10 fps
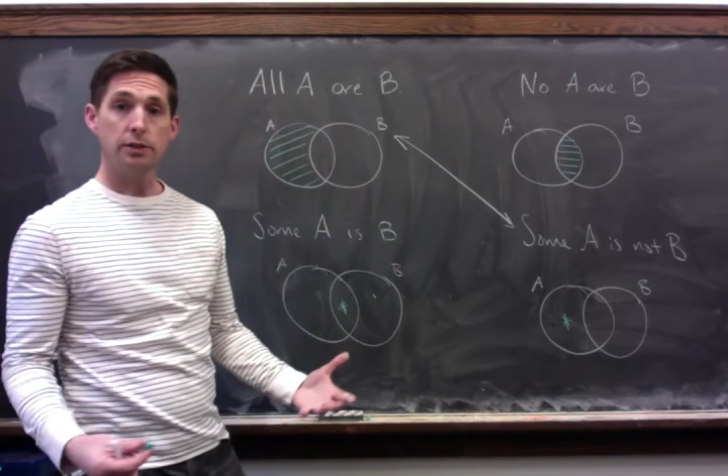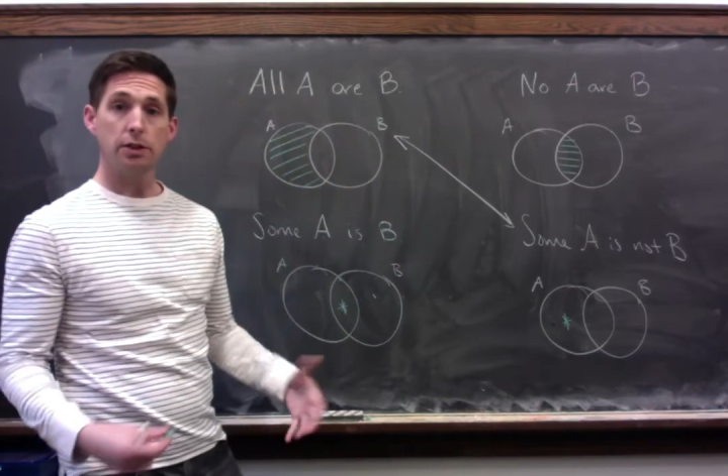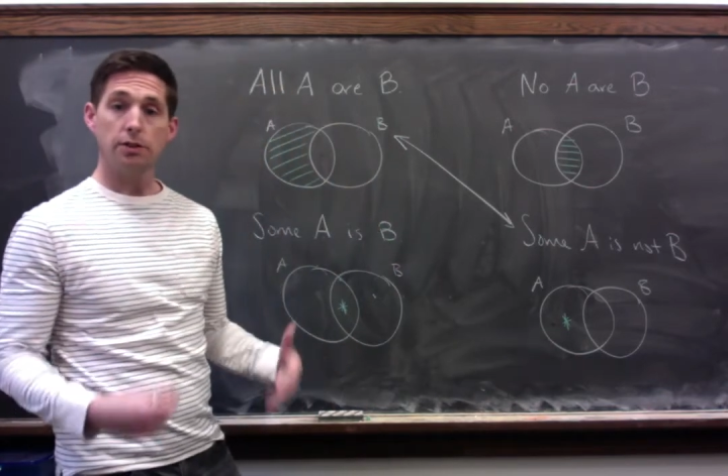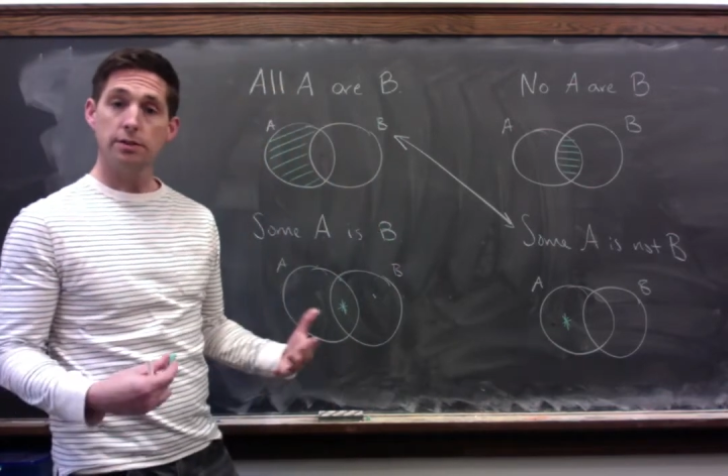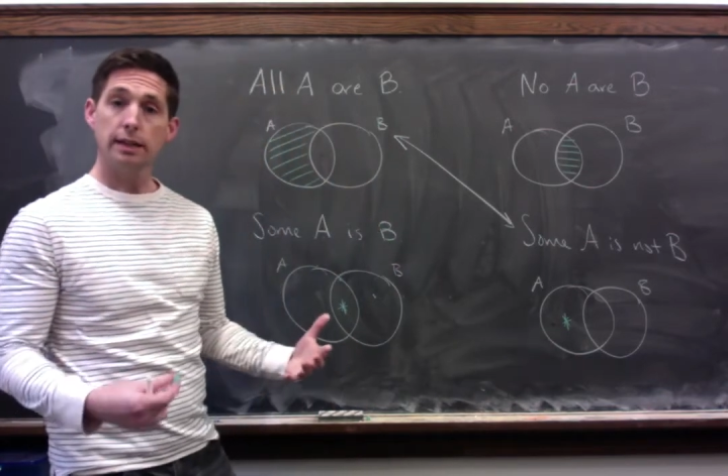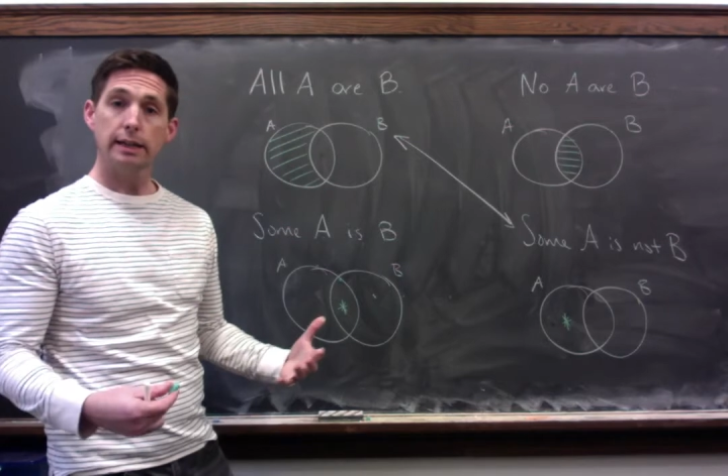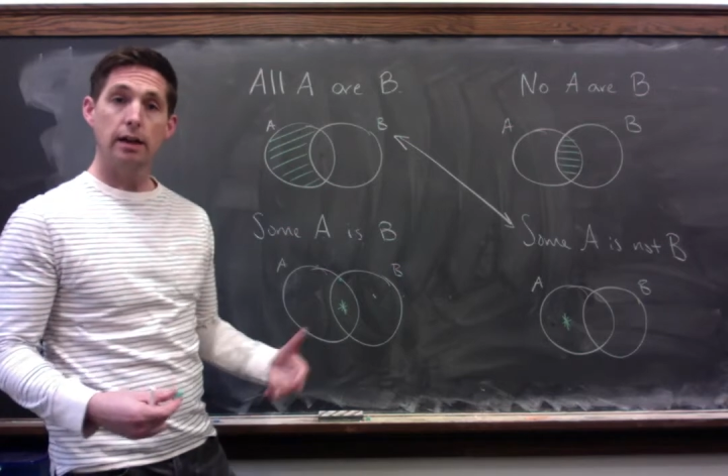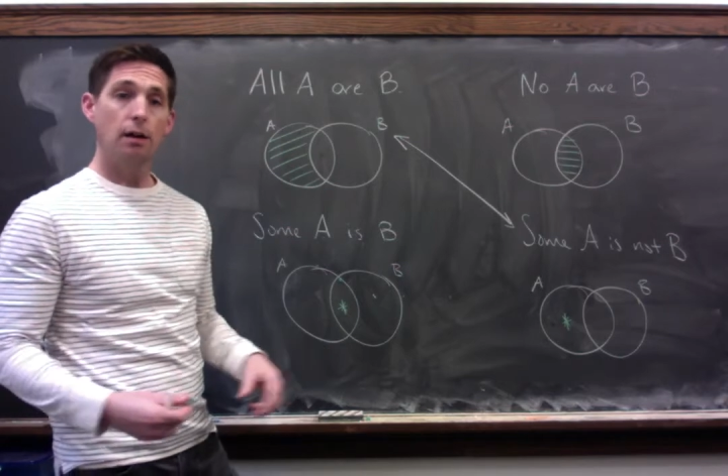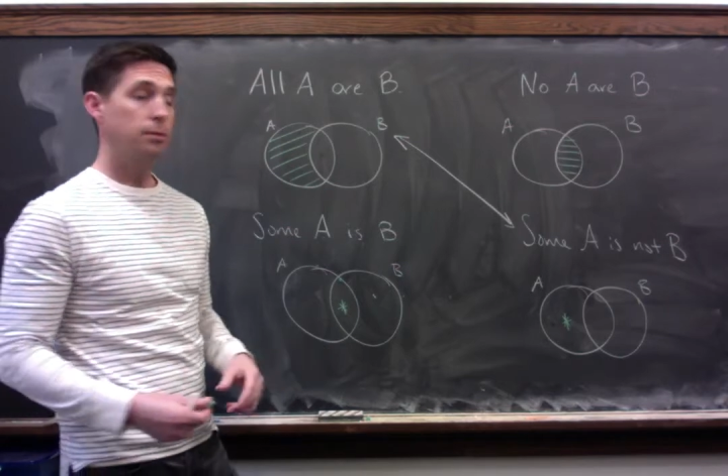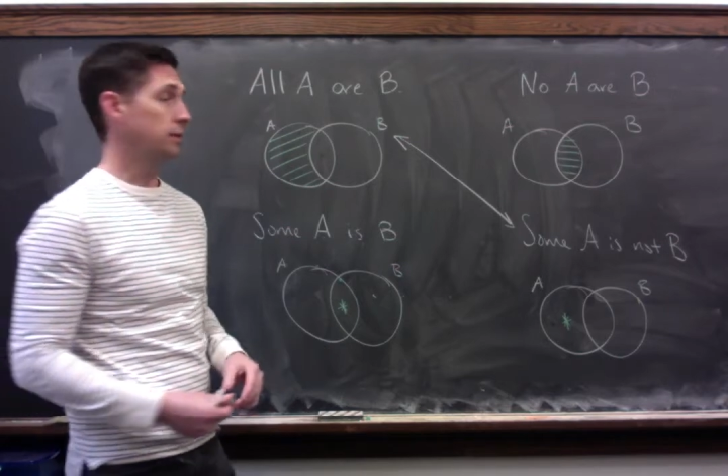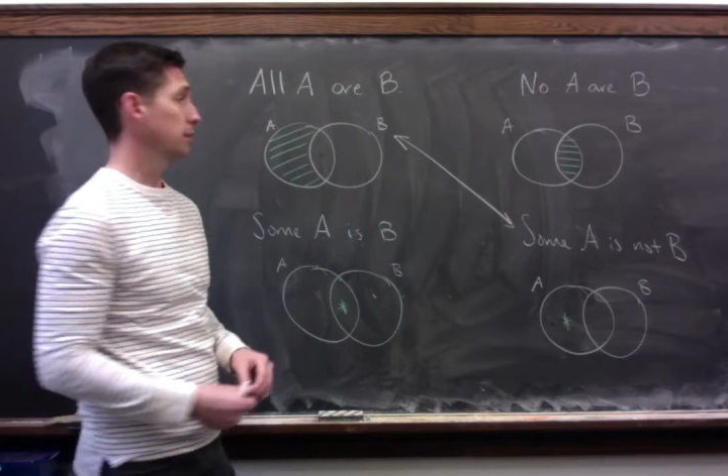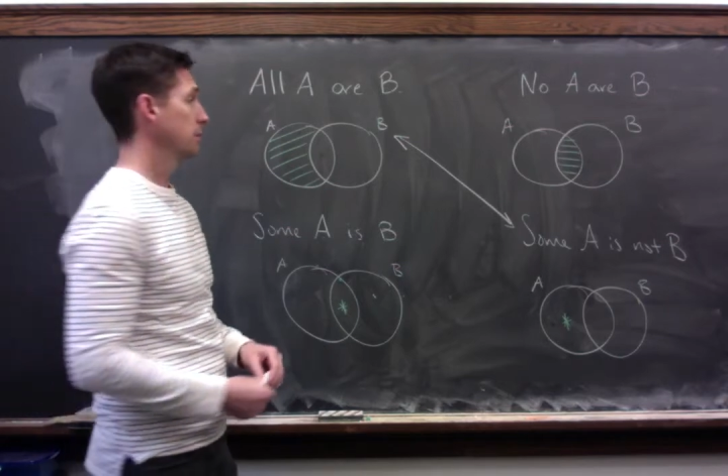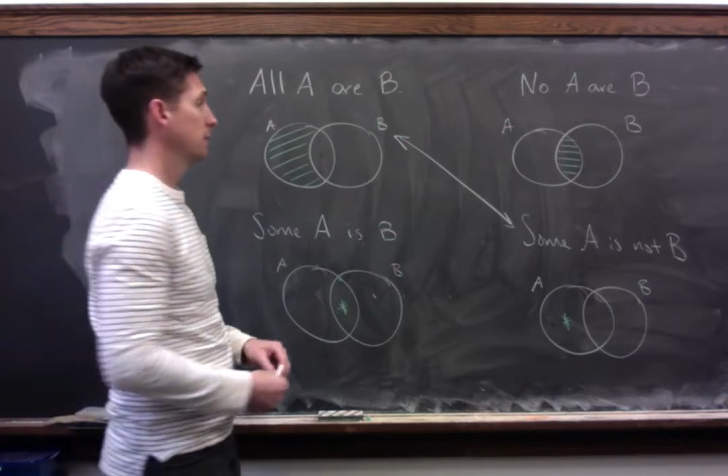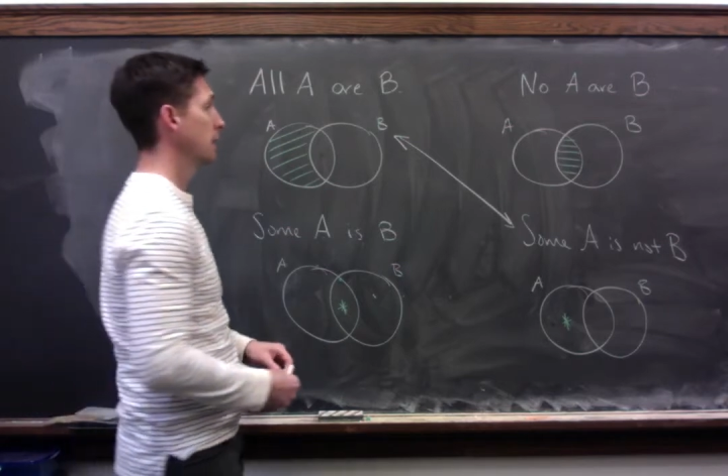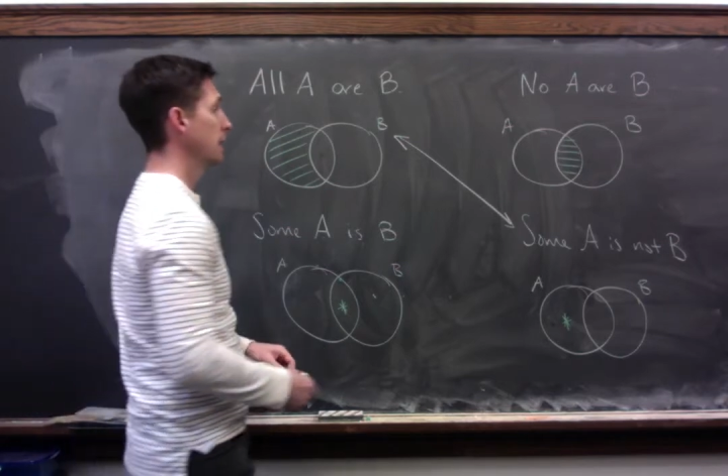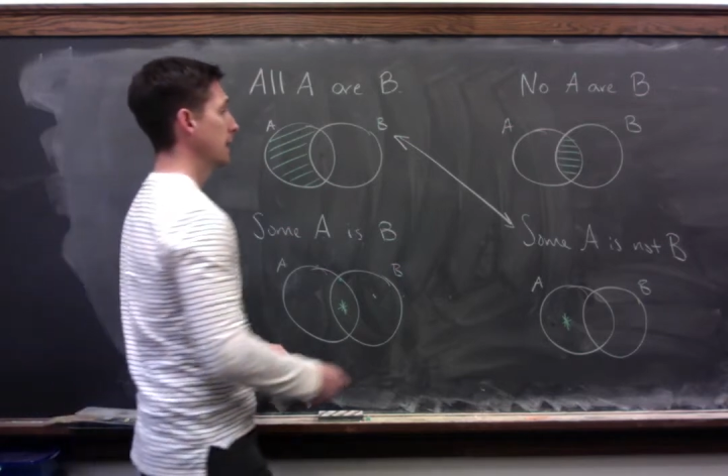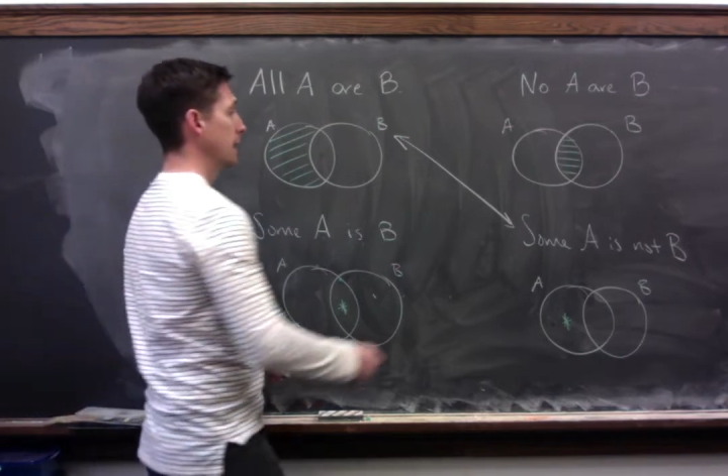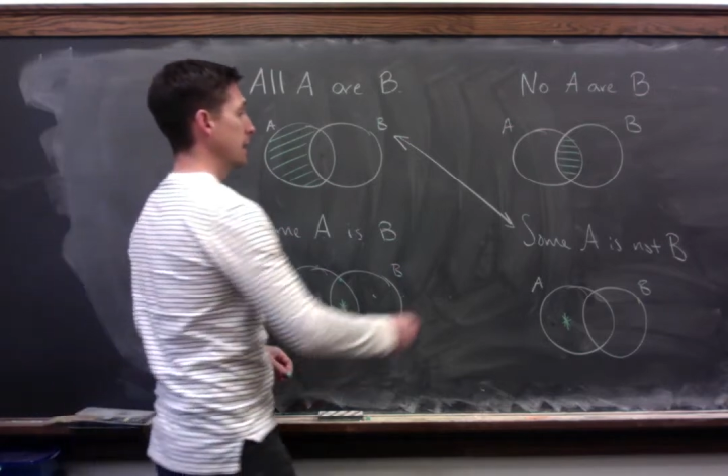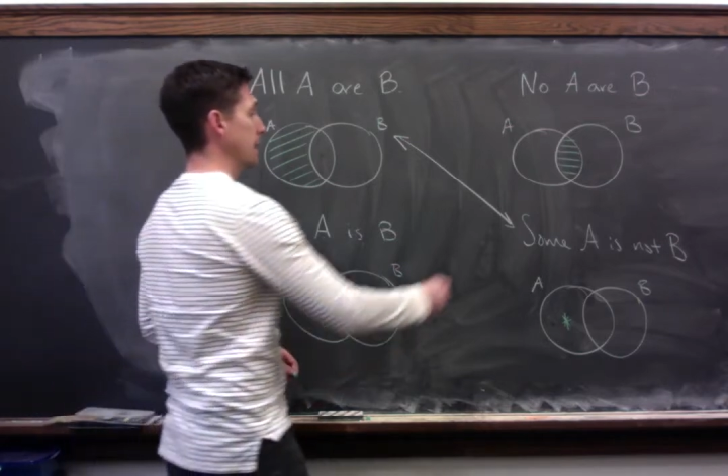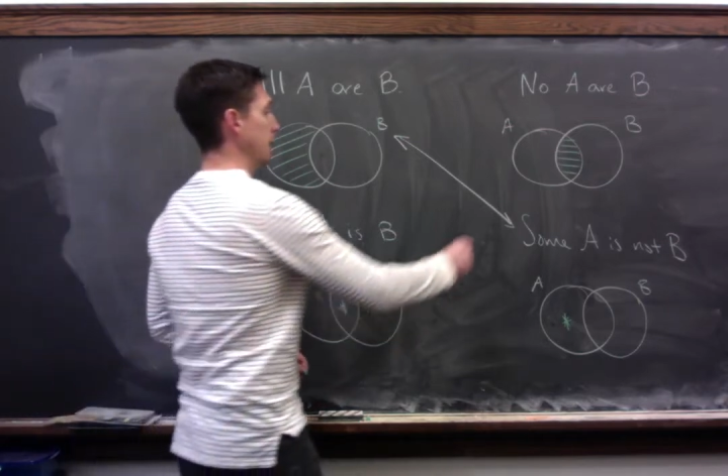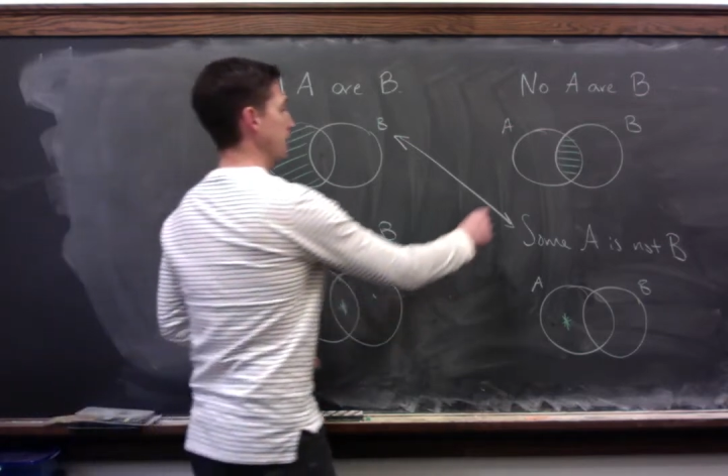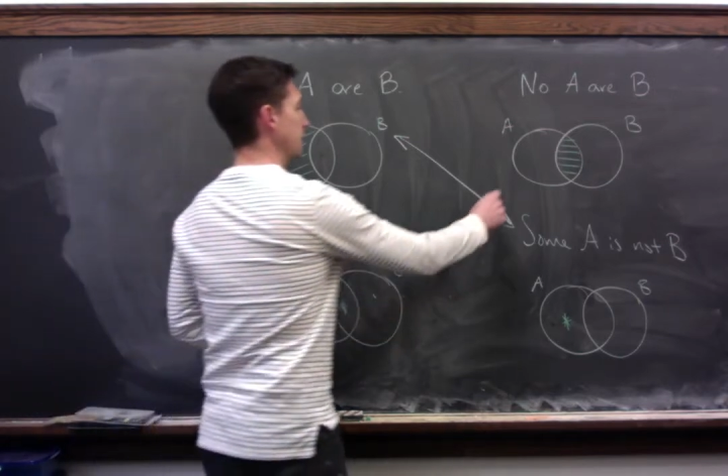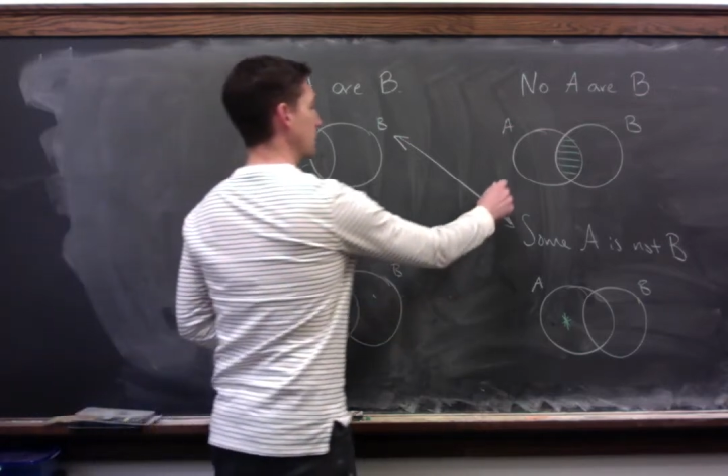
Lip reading: each other. They're saying the opposite. And